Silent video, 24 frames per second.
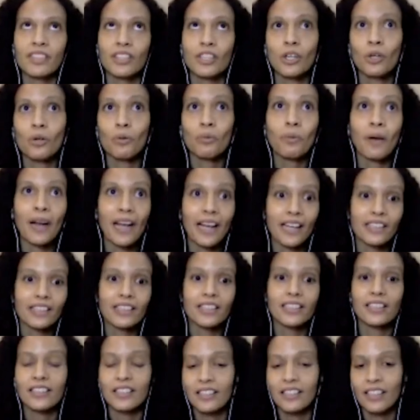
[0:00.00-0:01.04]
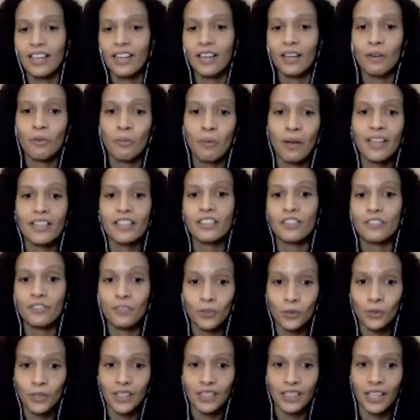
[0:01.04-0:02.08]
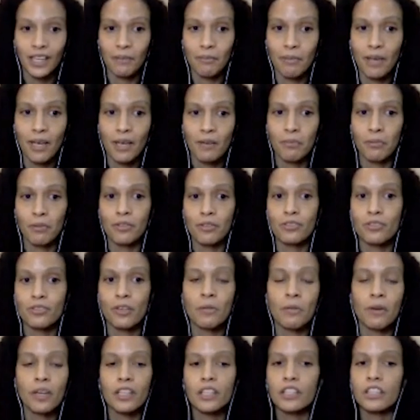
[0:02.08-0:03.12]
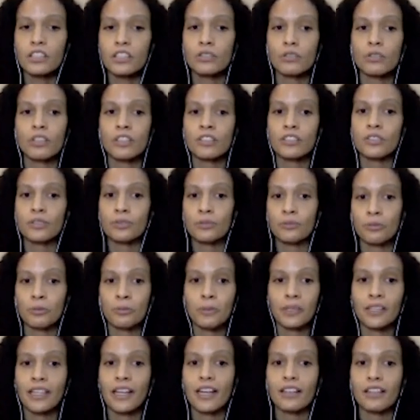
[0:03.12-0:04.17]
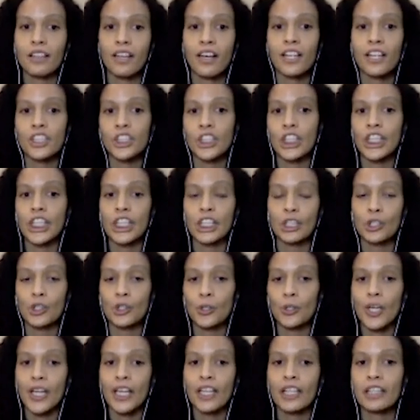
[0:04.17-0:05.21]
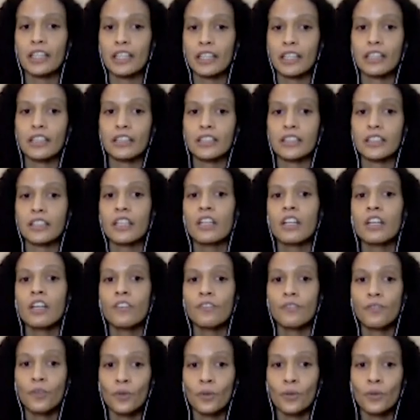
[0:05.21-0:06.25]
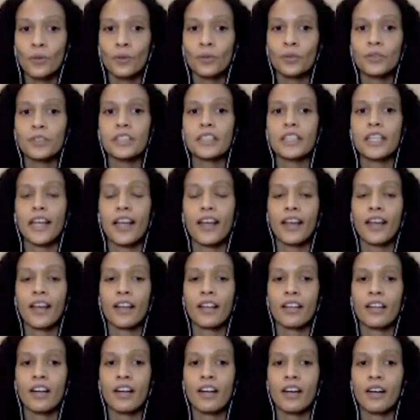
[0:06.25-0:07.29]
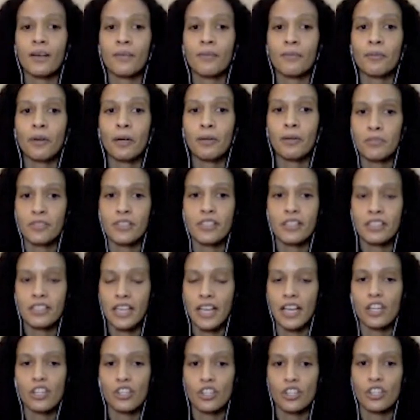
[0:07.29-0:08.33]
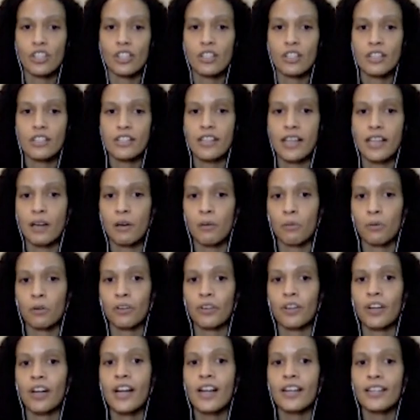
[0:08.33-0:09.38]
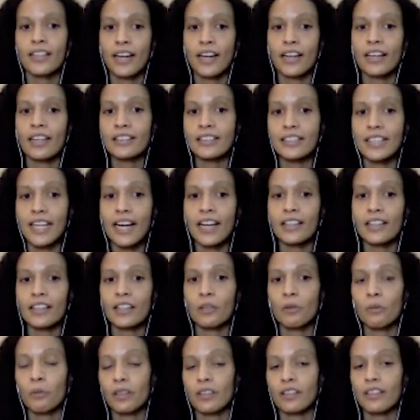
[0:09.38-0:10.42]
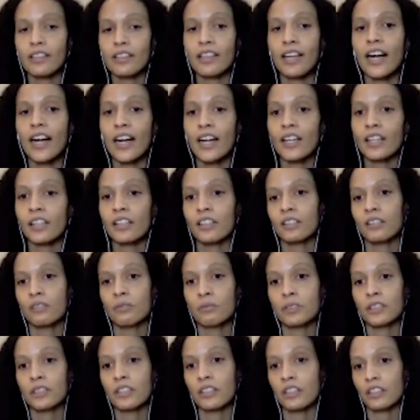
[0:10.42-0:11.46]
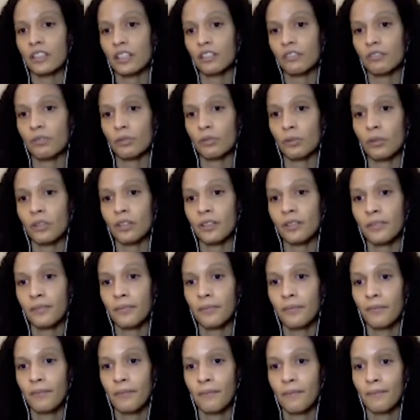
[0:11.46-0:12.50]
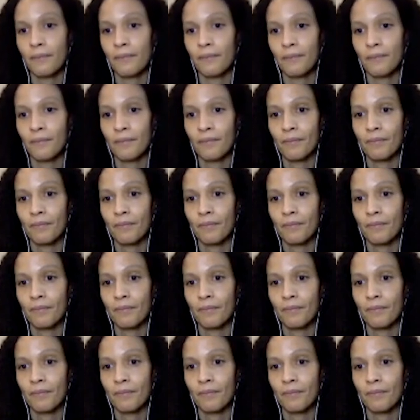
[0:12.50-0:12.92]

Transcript: correct ways of folding that paper. So I wanted to sort of screw with that logic and create these folds and representations that were not exactly what the guide was looking for. Mm-hmm.